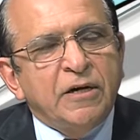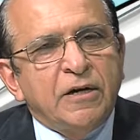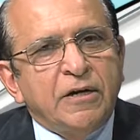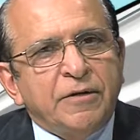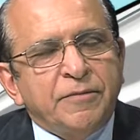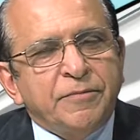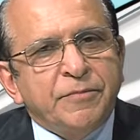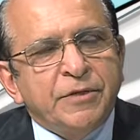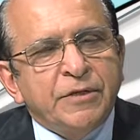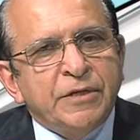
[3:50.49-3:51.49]

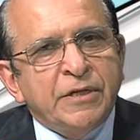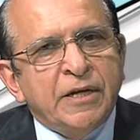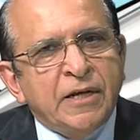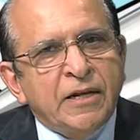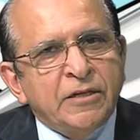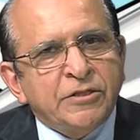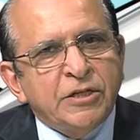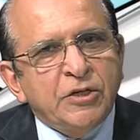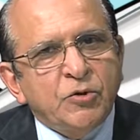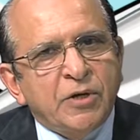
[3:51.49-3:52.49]
In an
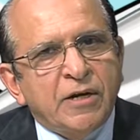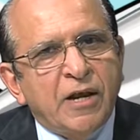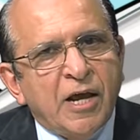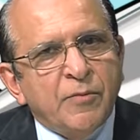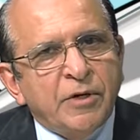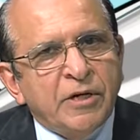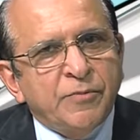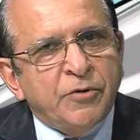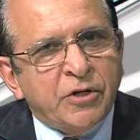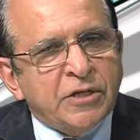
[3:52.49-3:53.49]
LLC, you get liability
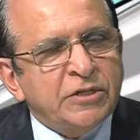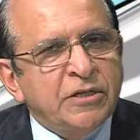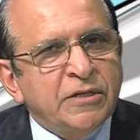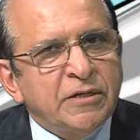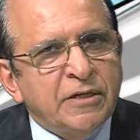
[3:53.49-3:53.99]
protection,